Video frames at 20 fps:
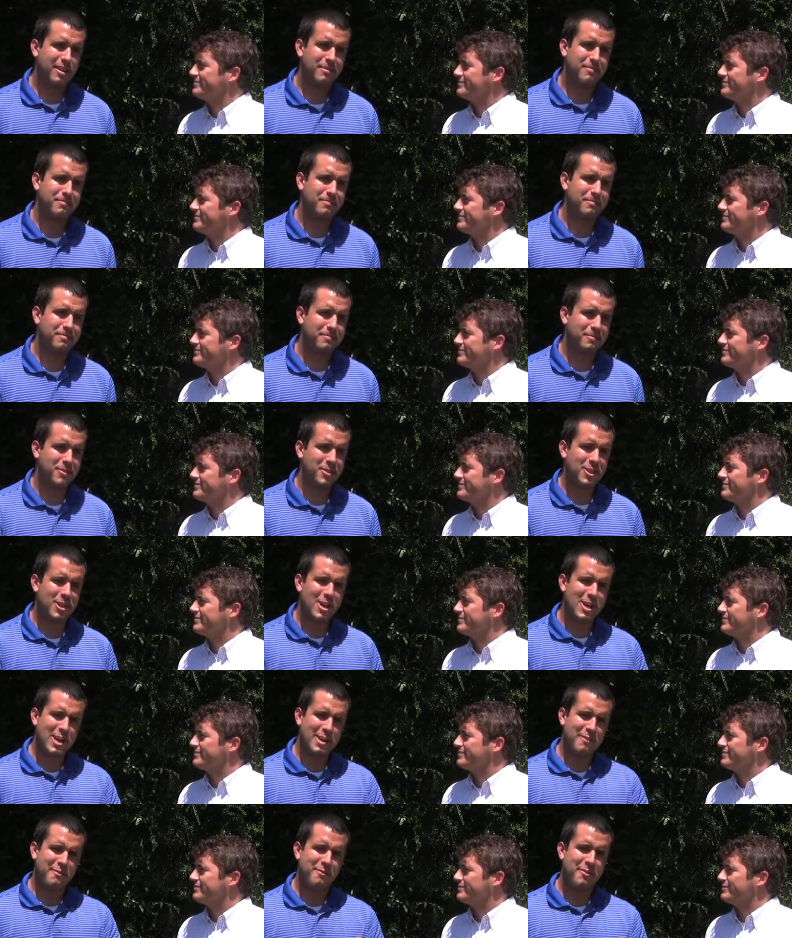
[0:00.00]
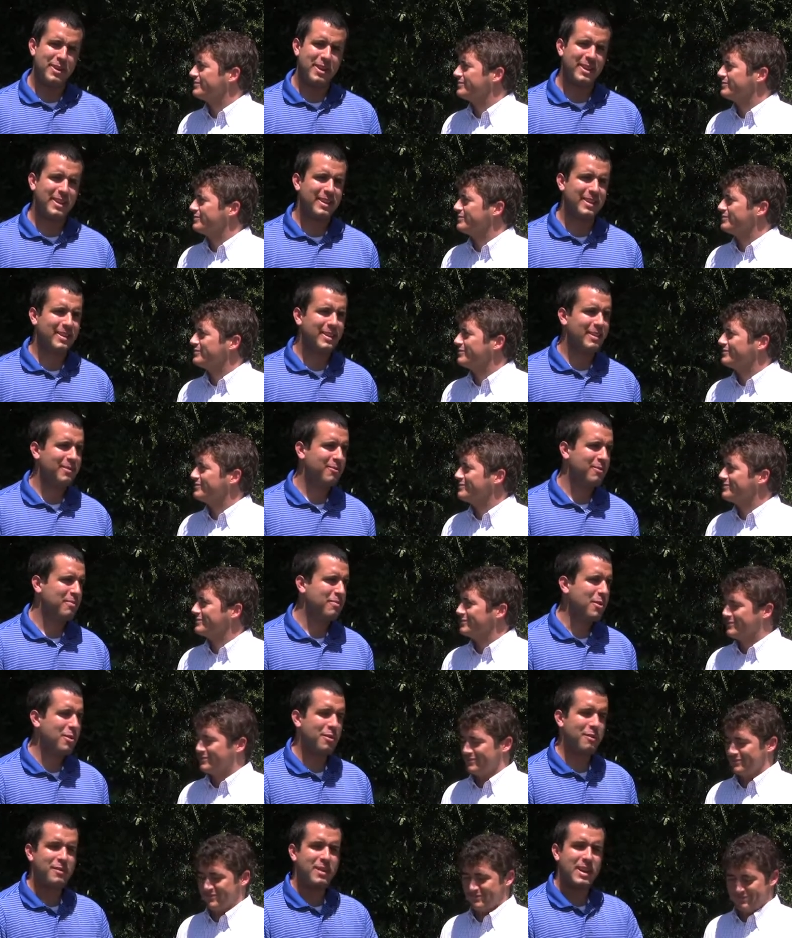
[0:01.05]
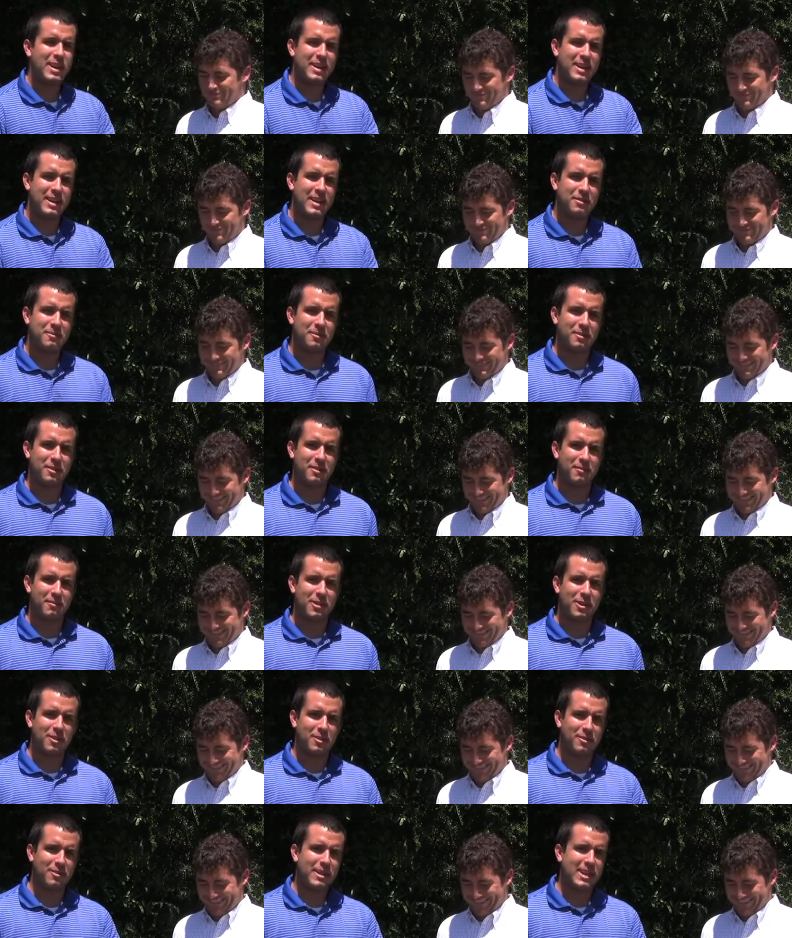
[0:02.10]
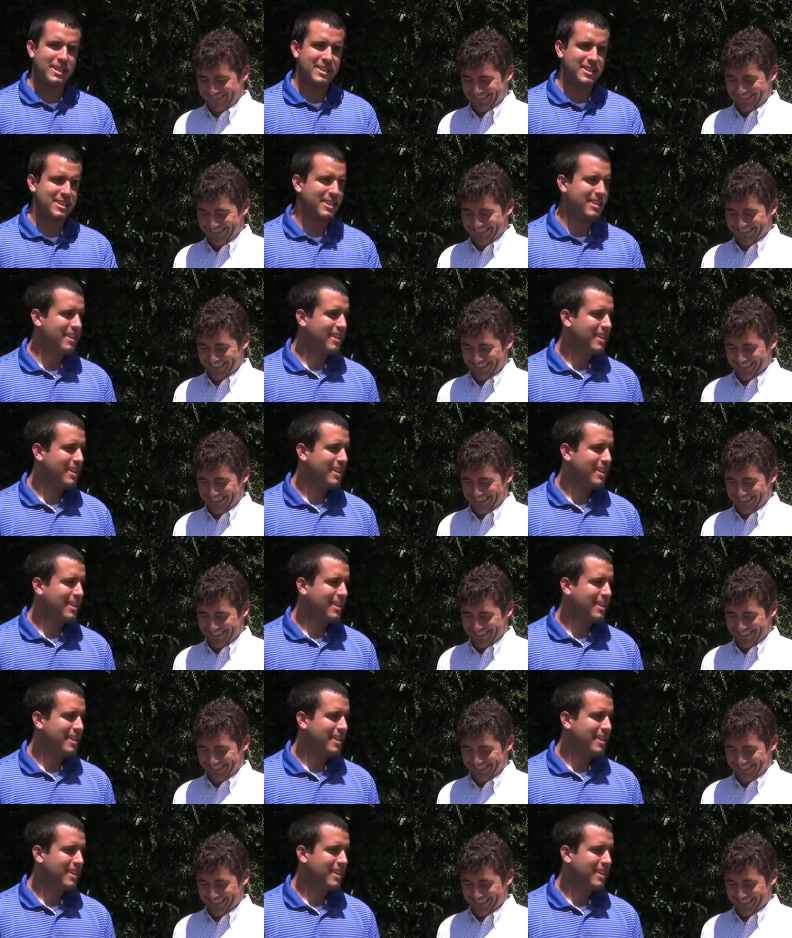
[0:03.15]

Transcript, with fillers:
Speaker 1: um, sorry if we if we motivated anyone in the wrong direction.